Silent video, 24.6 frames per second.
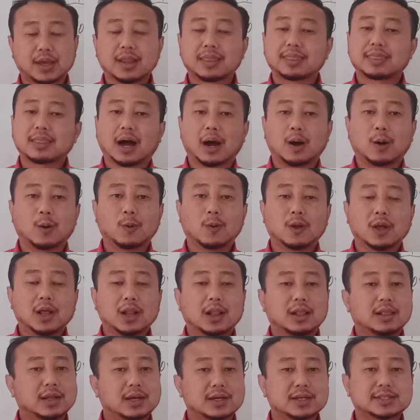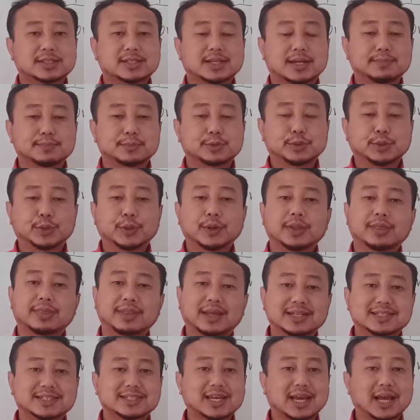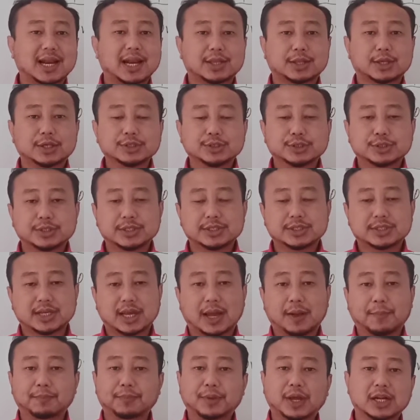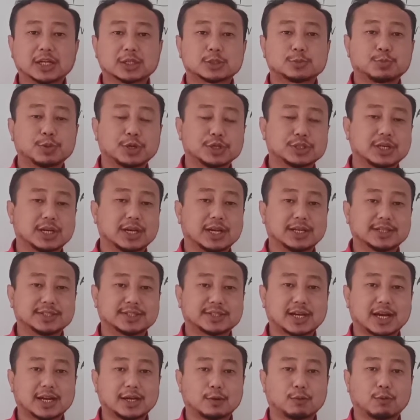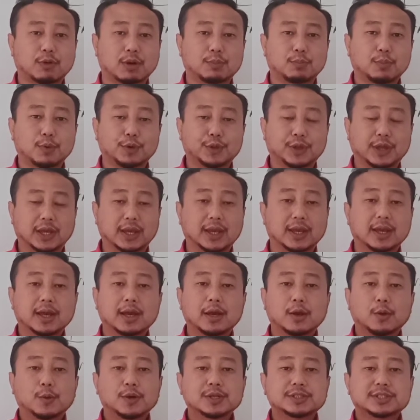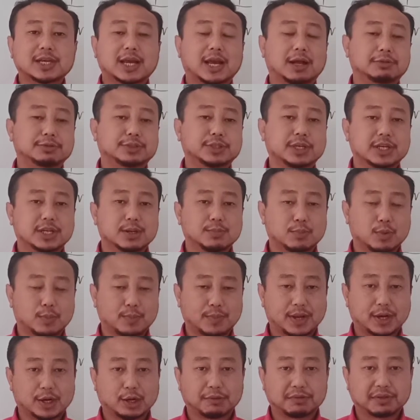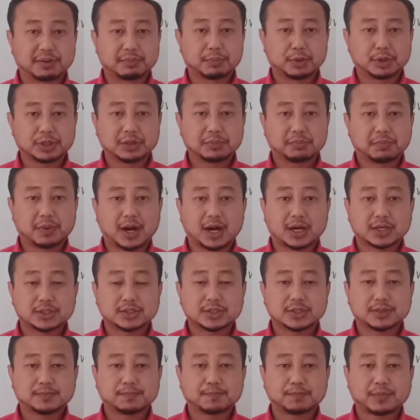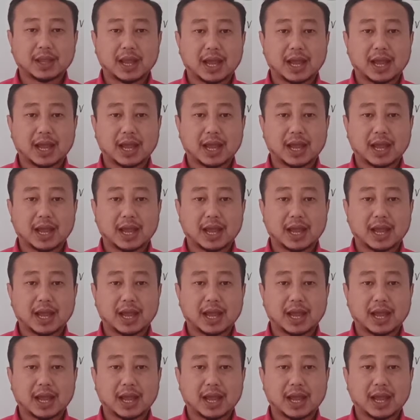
Now, let us come to the skeleton system that is present inside our body, which helps in the movement of the body parts.